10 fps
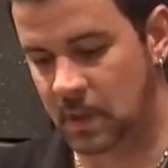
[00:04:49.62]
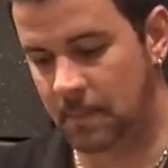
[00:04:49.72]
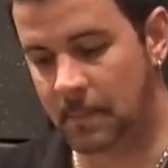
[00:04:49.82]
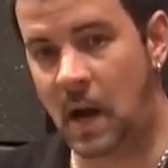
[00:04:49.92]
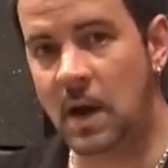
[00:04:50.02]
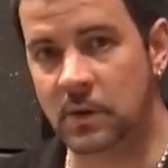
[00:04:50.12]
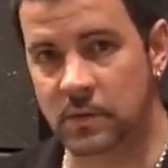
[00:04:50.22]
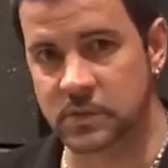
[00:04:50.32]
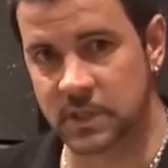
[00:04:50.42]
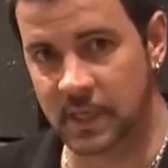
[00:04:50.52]

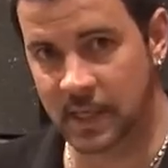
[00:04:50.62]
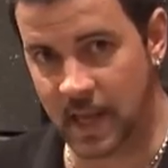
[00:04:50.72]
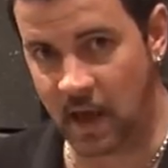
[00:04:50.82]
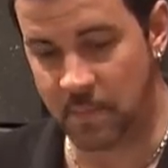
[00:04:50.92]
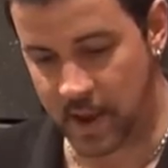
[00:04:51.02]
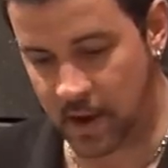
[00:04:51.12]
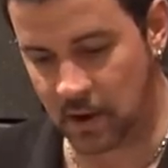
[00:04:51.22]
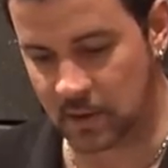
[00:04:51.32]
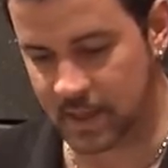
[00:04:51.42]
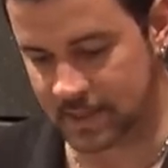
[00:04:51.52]
models in a
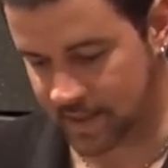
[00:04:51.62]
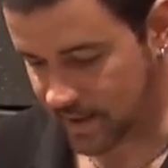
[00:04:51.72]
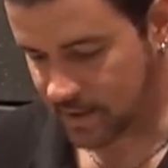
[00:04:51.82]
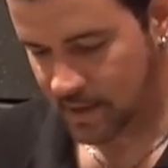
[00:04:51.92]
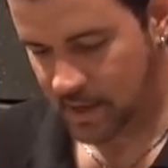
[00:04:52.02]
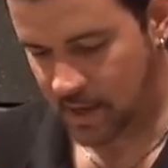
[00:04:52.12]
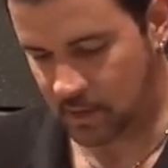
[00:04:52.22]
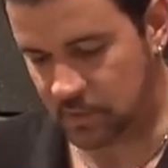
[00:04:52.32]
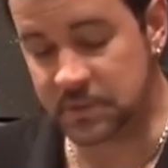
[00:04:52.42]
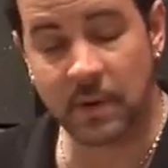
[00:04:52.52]
pair like that.
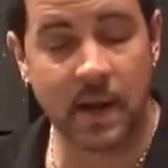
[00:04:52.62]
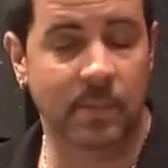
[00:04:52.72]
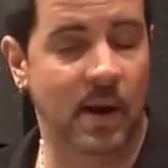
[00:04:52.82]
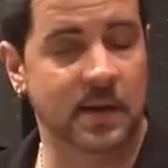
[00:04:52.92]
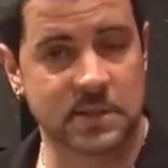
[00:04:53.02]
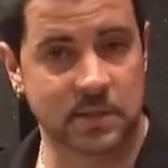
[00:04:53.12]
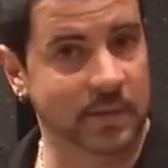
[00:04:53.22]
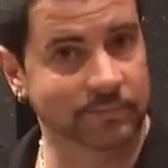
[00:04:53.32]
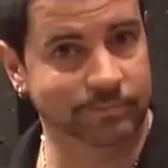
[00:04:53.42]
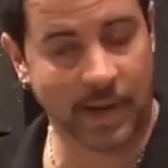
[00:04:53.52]
And what's great about it is you
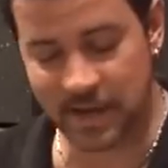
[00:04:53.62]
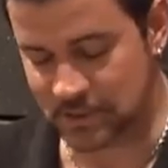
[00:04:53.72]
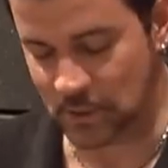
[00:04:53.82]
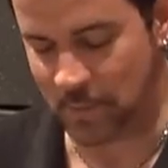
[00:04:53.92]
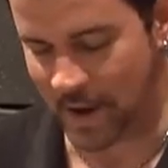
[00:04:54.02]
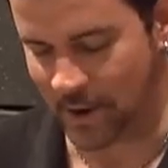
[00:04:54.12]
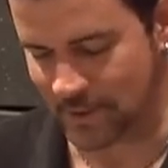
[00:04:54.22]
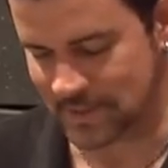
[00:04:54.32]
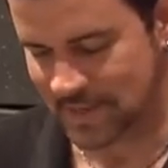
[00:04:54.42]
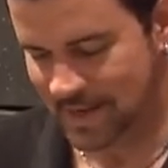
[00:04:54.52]
can buy two
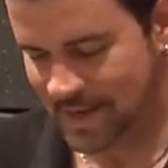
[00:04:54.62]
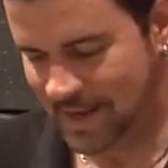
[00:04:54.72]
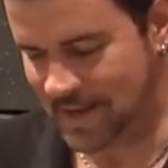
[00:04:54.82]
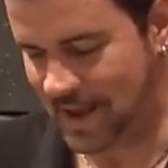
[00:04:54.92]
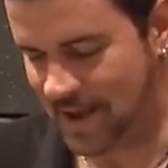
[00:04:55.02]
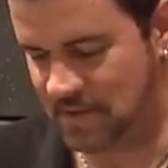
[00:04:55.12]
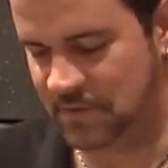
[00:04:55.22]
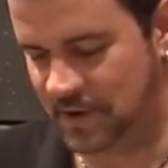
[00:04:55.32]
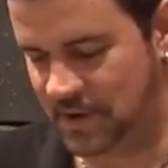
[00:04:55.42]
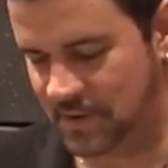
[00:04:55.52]
pairs and
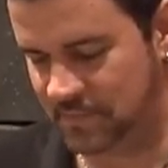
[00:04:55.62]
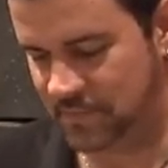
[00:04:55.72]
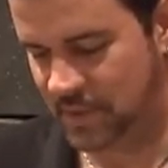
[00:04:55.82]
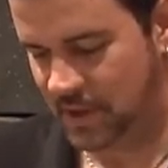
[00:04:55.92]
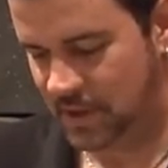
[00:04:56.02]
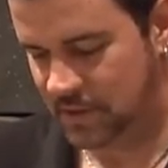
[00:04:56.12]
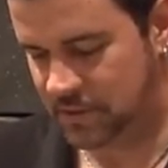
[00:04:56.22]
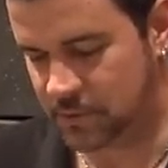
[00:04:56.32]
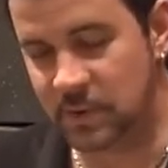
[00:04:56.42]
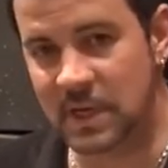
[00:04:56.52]
have
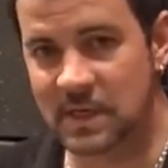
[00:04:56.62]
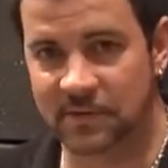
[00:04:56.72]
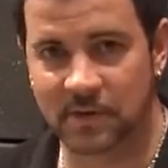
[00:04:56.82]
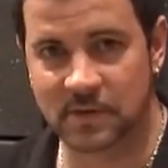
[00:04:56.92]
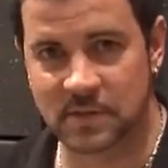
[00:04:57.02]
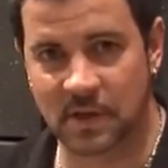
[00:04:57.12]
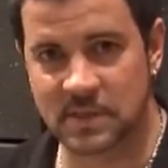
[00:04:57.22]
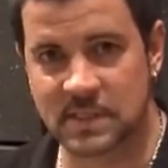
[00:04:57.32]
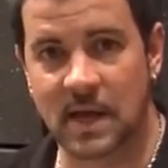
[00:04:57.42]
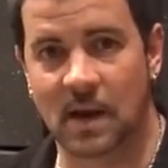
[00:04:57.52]
three different
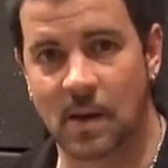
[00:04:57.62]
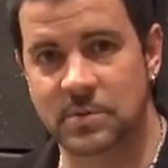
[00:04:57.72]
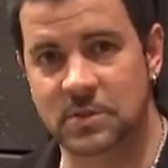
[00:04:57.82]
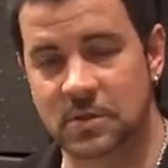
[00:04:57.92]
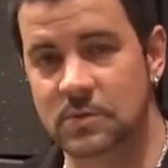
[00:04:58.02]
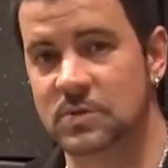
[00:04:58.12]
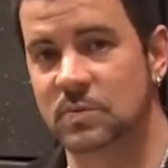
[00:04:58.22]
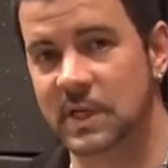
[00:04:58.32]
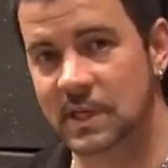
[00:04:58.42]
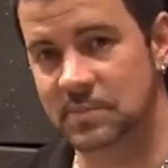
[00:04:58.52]
setups, two
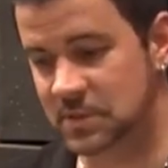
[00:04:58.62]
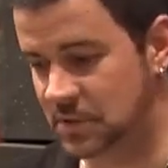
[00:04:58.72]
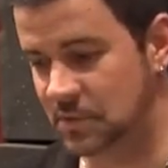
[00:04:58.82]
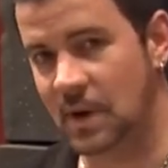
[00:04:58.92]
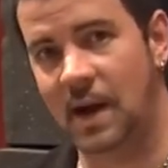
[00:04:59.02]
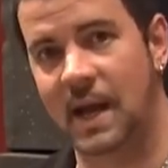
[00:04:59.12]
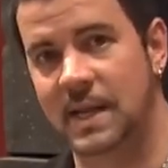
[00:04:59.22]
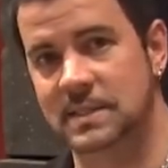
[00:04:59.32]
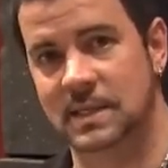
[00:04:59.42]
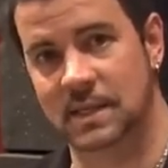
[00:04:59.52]
sweeps, two
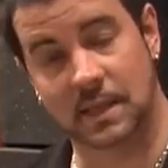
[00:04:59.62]
rides, and then the